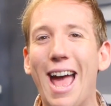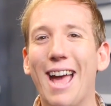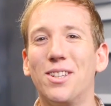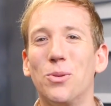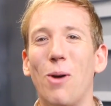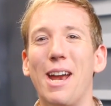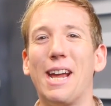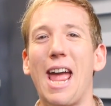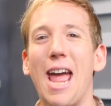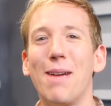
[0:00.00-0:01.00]
Hey,
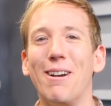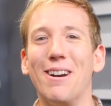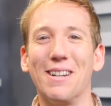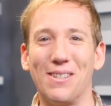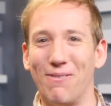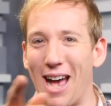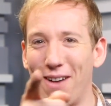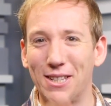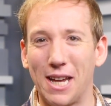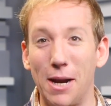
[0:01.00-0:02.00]
sweaty gamers!
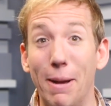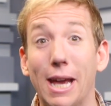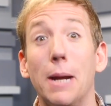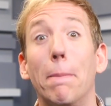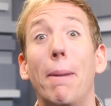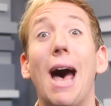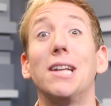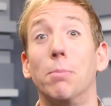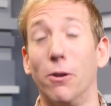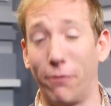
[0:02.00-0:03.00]
Valve is going to make it
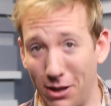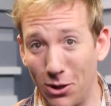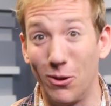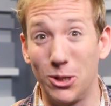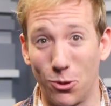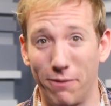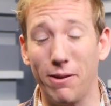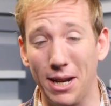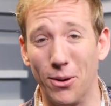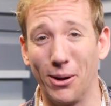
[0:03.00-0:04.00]
impossible for you to enjoy video